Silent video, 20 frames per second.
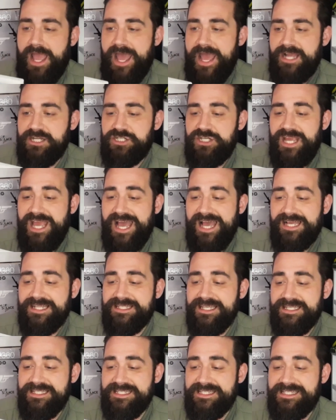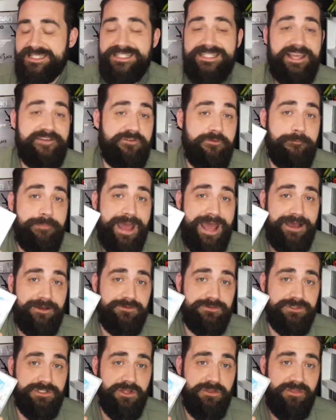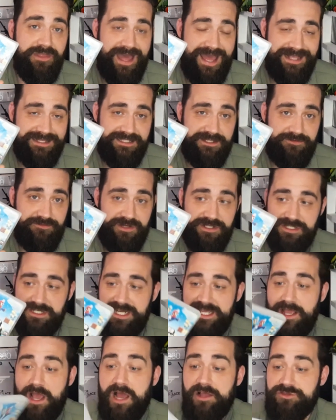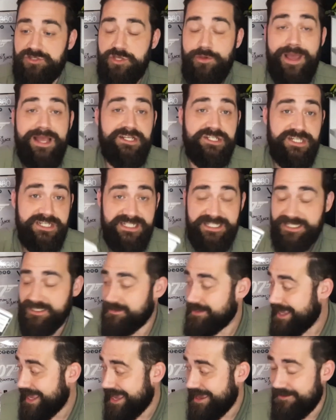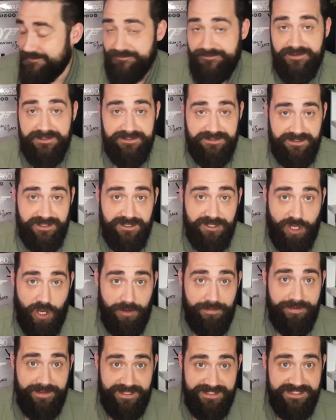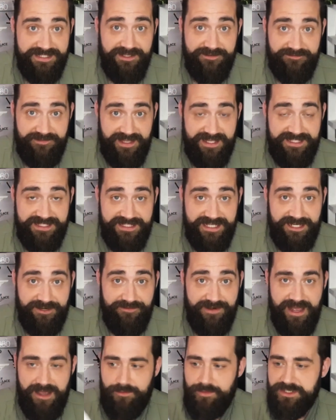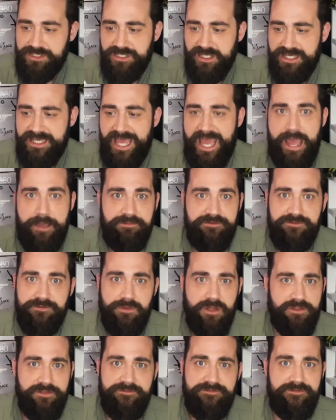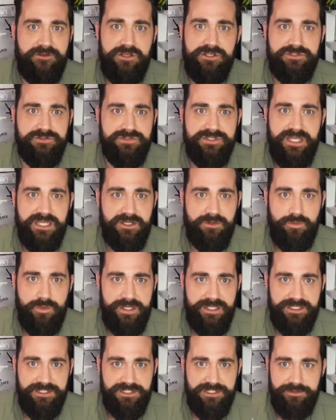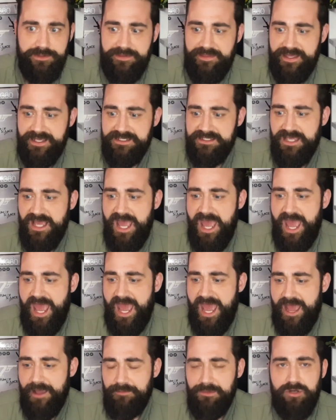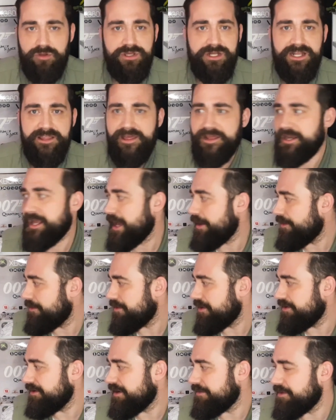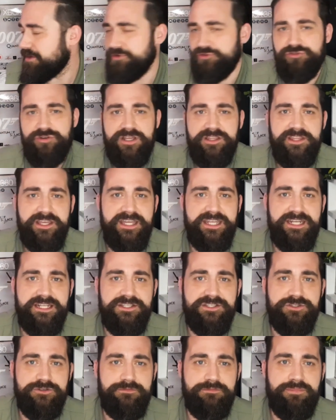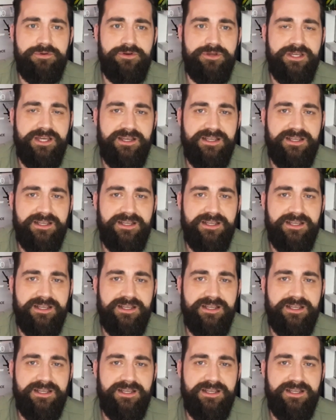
She had £7 on that originally. I do actually still have a copy of this sitting around, which I kept from like the first or second week of doing this. Looking at that now, I might trade that in at some point.